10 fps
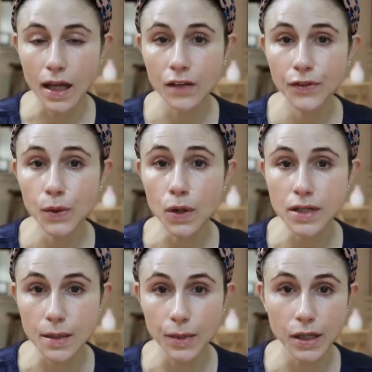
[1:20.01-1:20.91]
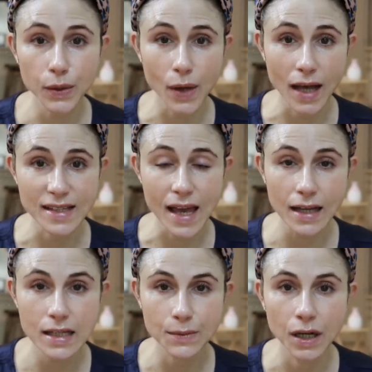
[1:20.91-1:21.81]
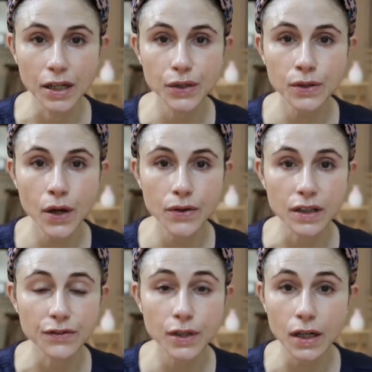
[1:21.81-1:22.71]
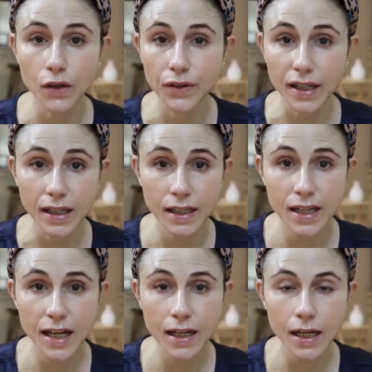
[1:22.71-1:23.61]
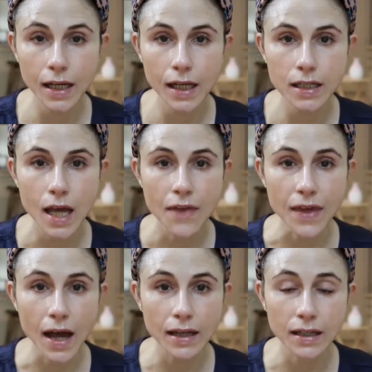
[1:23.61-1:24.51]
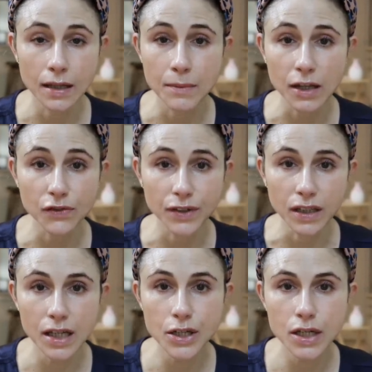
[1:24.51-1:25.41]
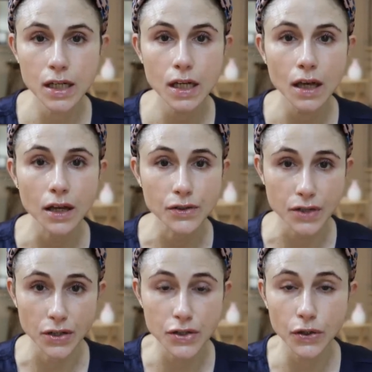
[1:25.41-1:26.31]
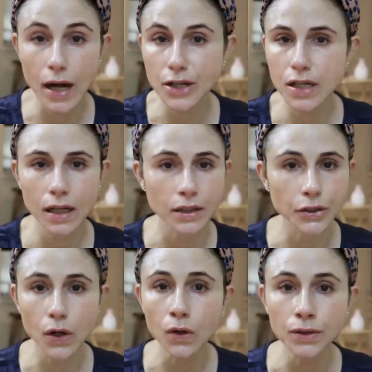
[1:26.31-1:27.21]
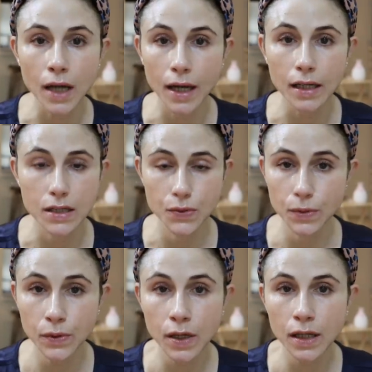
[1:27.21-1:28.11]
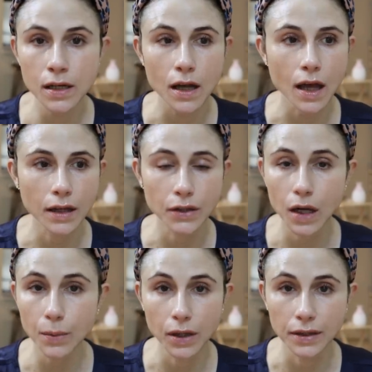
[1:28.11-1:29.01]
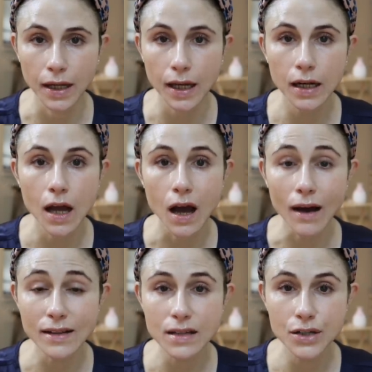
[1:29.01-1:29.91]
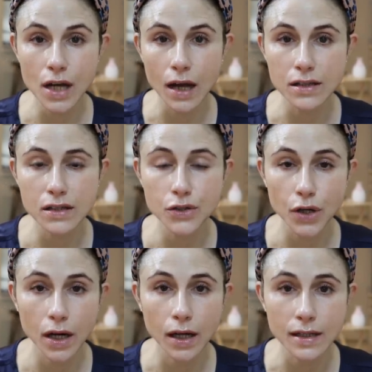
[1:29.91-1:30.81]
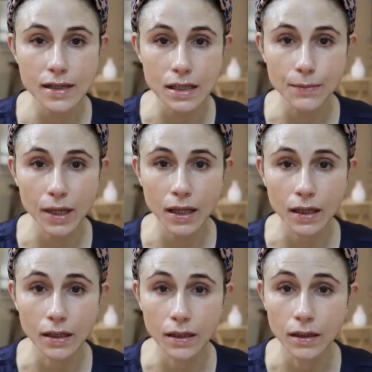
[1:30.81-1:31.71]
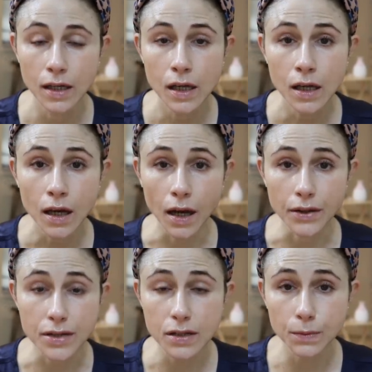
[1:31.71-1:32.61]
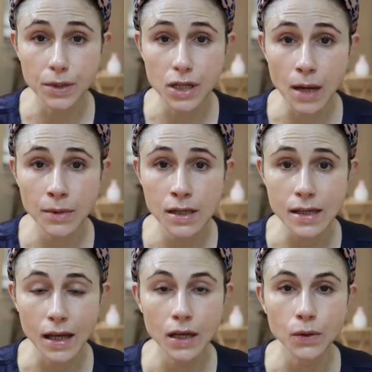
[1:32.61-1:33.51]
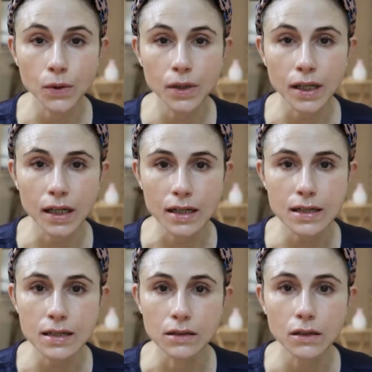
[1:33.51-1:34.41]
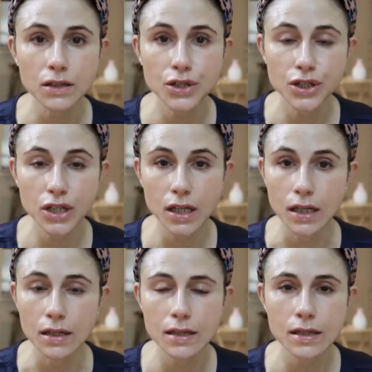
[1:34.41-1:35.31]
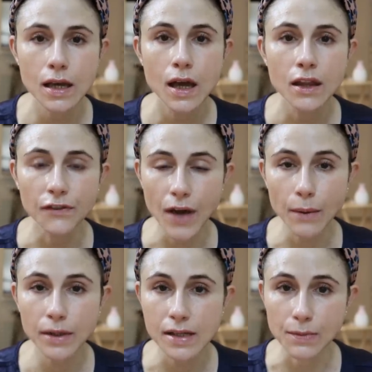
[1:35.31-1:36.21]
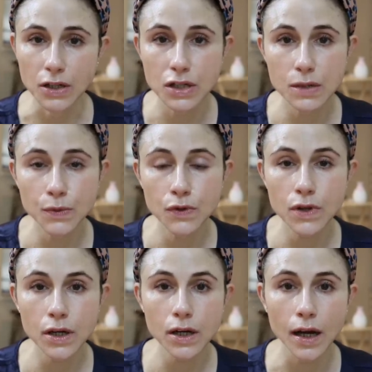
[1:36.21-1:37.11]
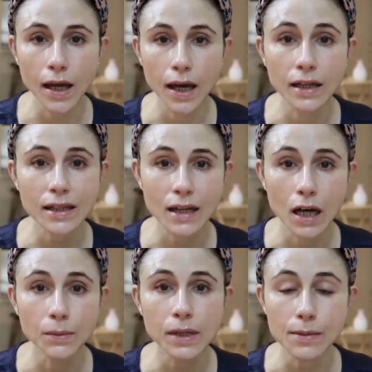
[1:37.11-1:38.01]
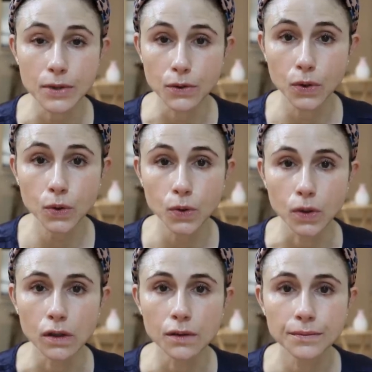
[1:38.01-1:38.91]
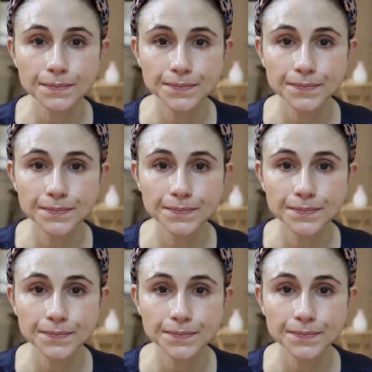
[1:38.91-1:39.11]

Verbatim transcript: And if you are somebody who has eczema, you know that if you get overheated at night, that can make you feel itchy, you start scratching, and your whole night is ruined and you're up all night. I suggest trying sleeping in either silk pajamas and or getting silk sheets. The fabric is much smoother and can help keep you cool.